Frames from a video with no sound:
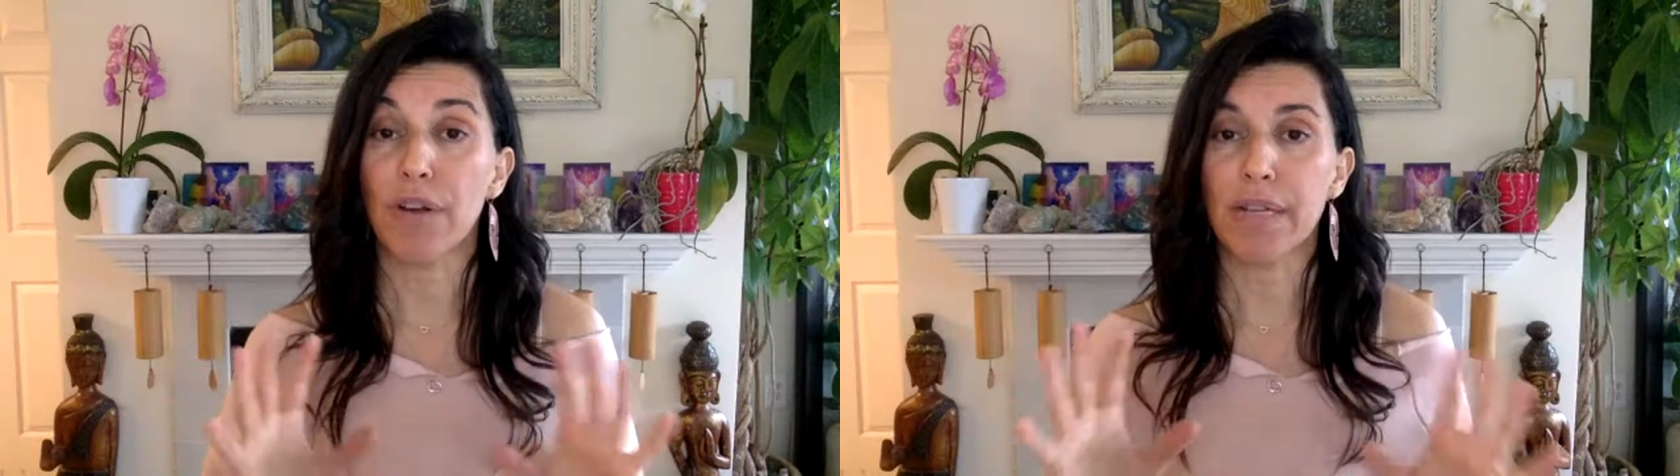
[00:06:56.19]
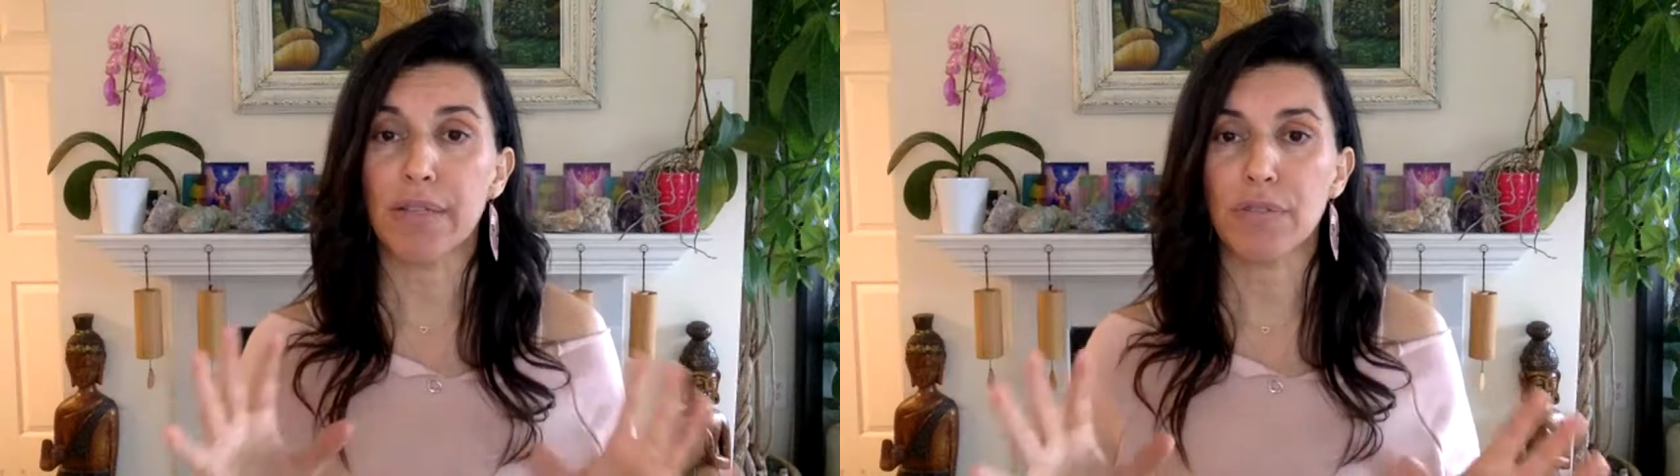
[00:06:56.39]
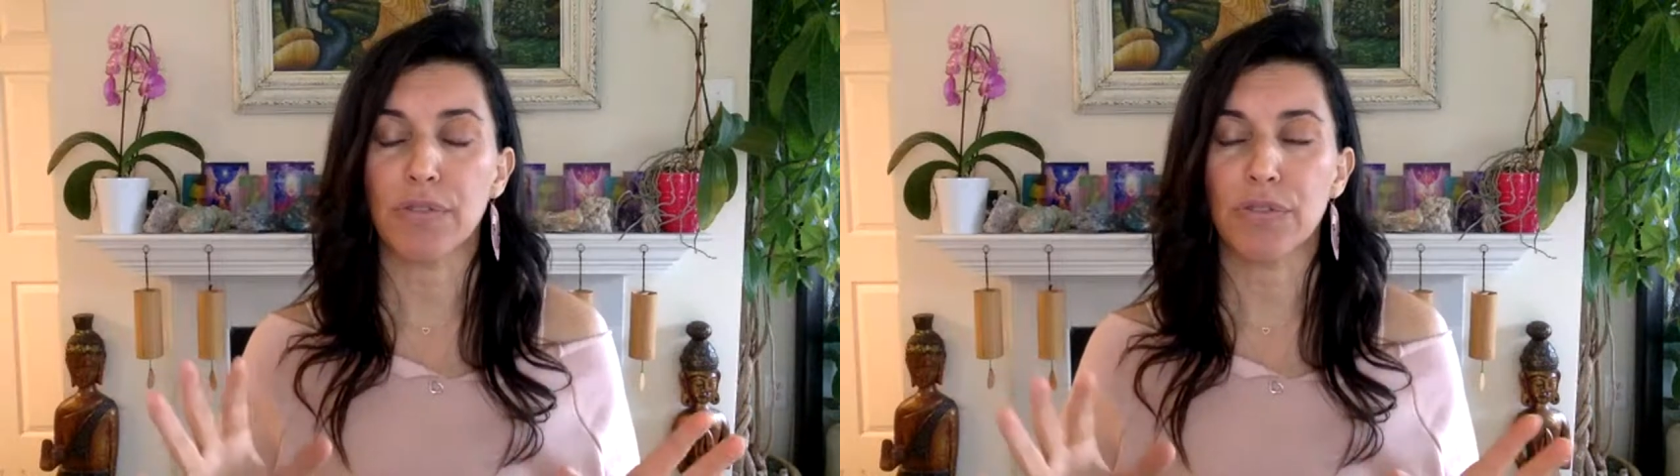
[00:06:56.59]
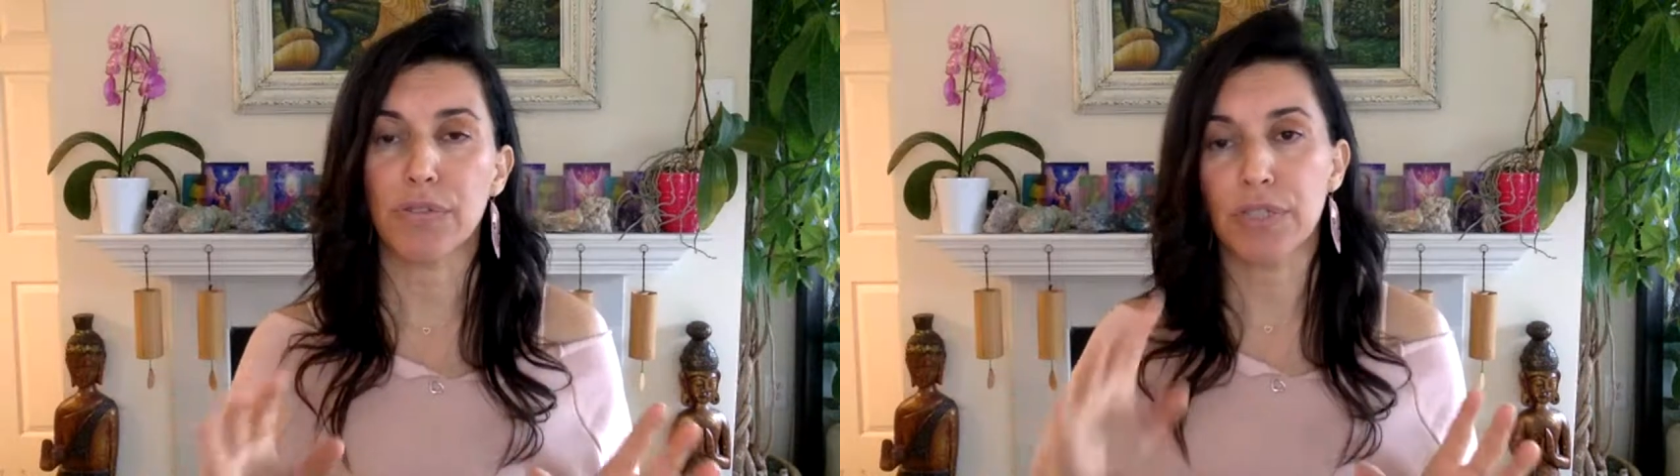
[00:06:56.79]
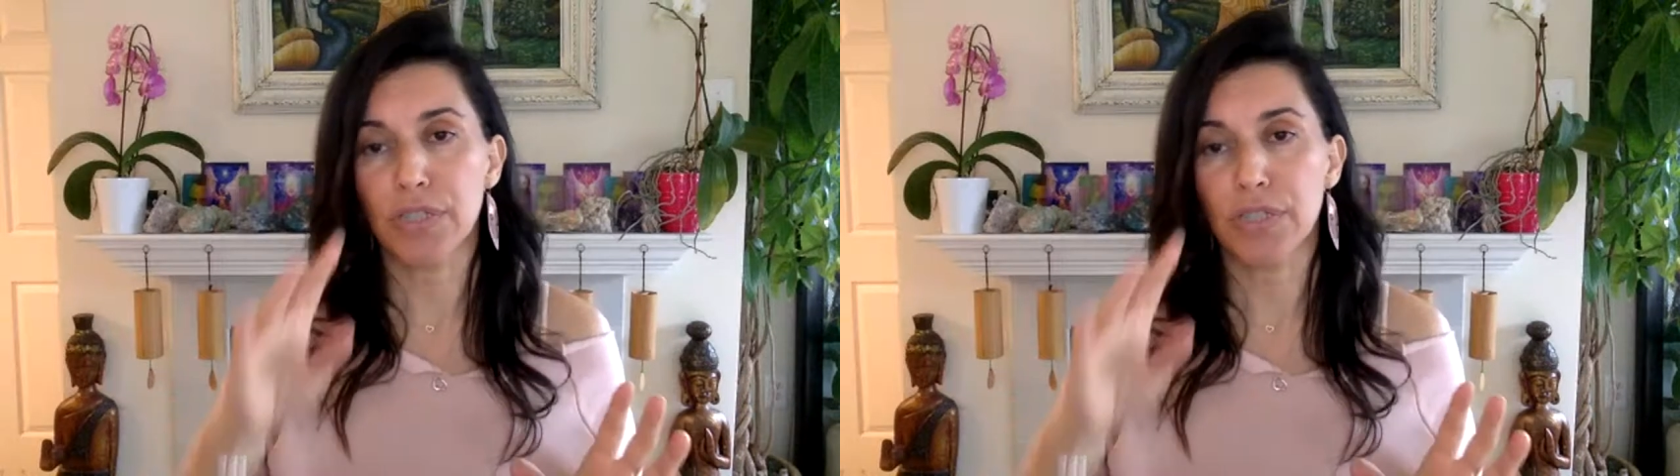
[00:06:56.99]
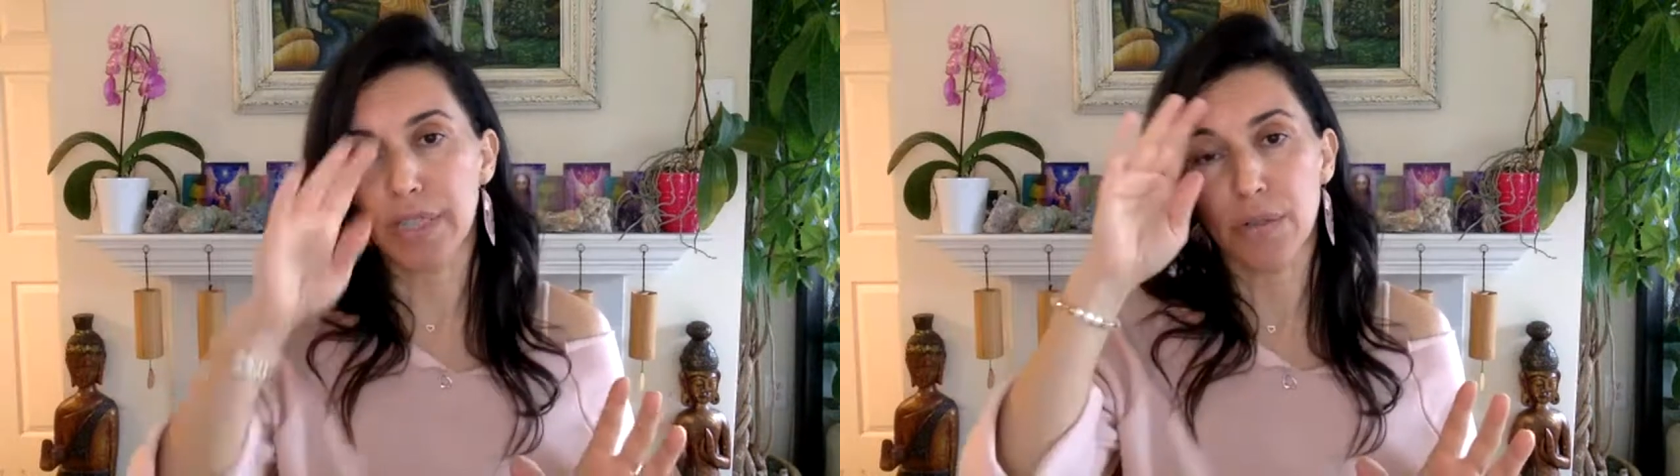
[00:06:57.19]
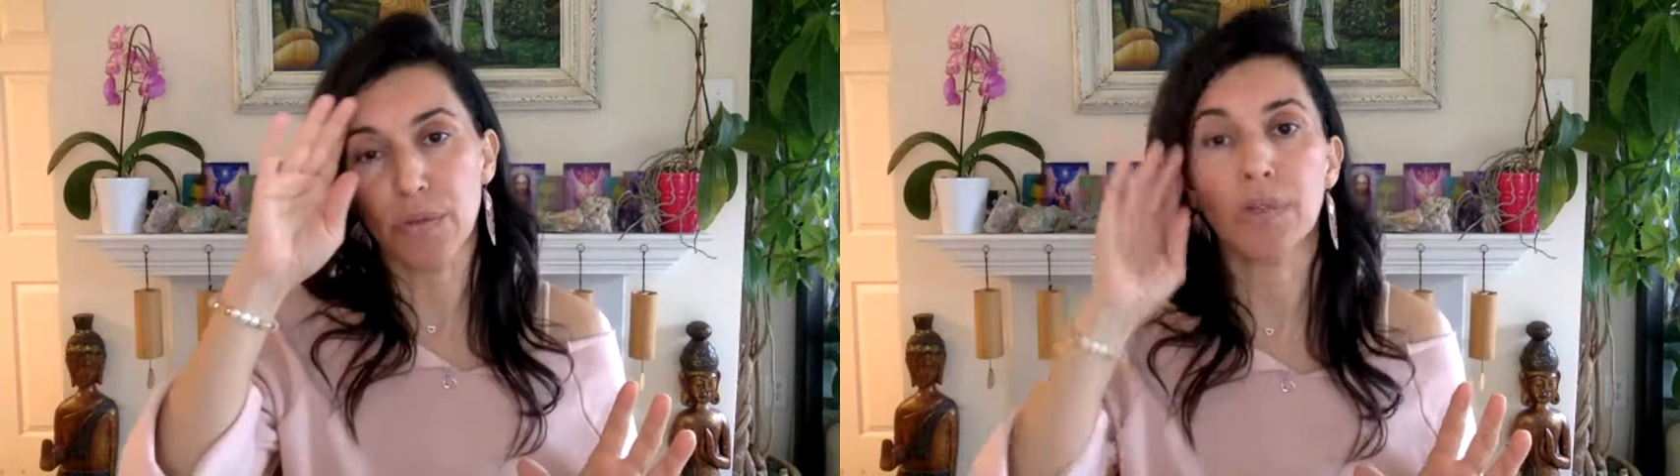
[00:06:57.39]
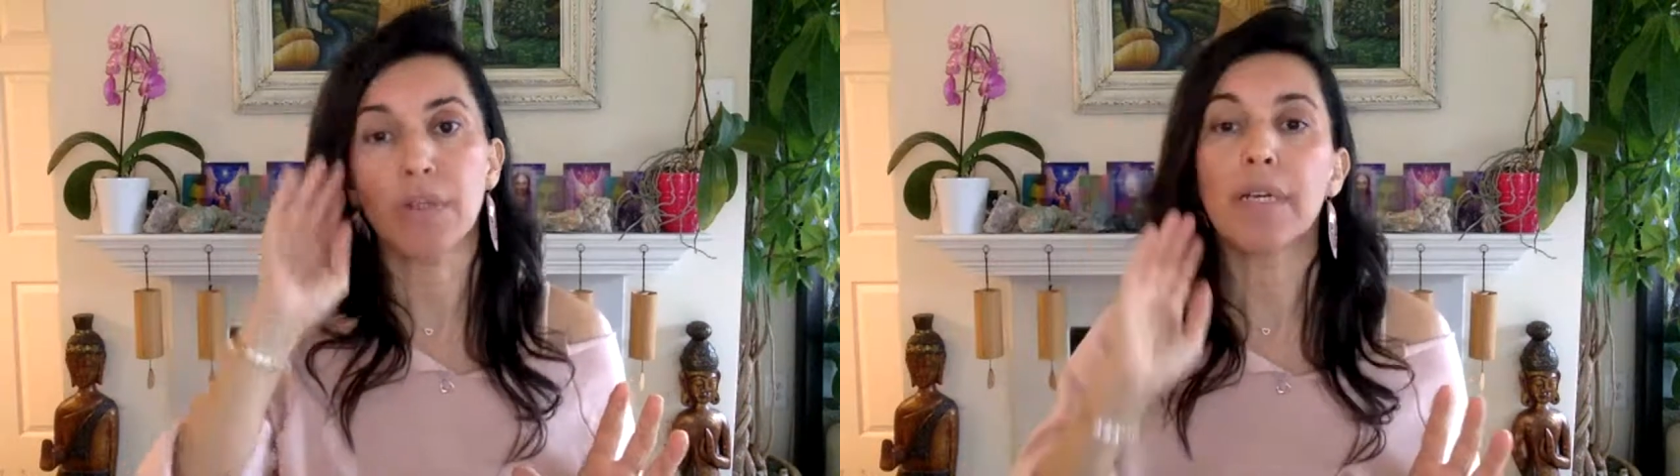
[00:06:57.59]
fight situation
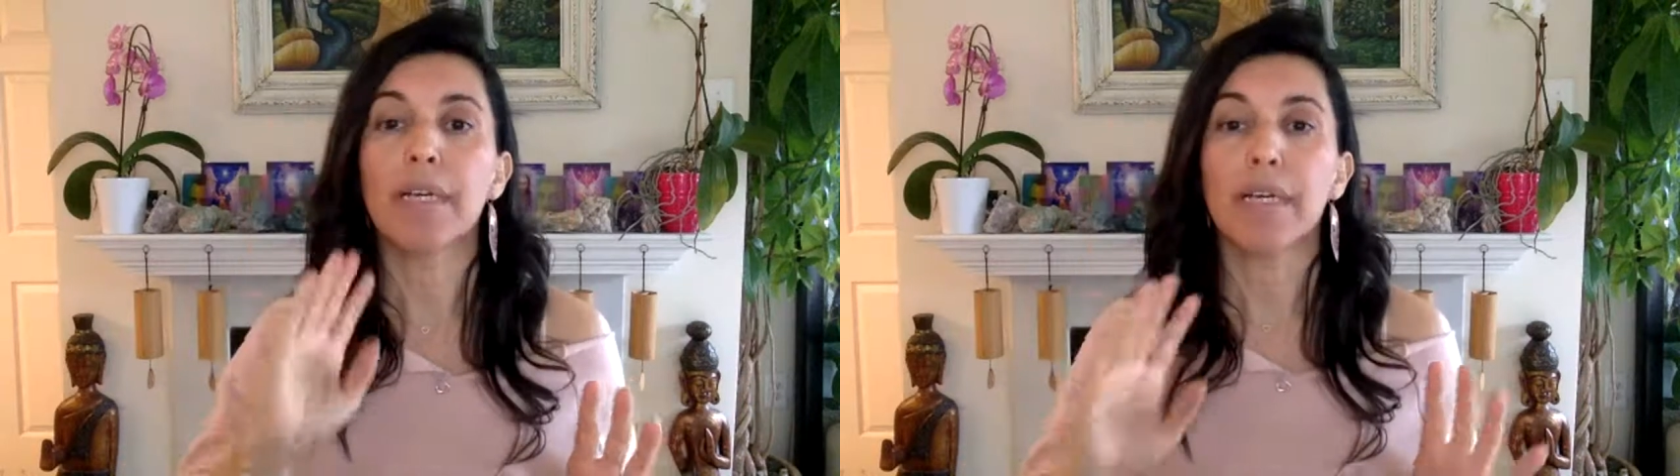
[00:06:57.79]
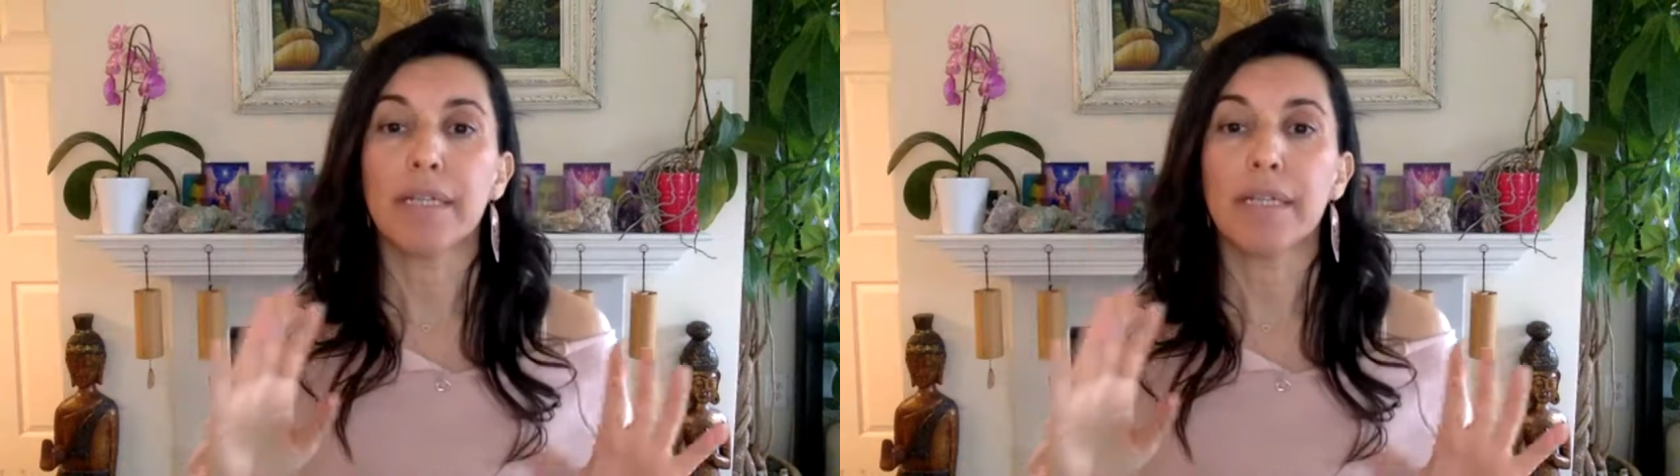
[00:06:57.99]
or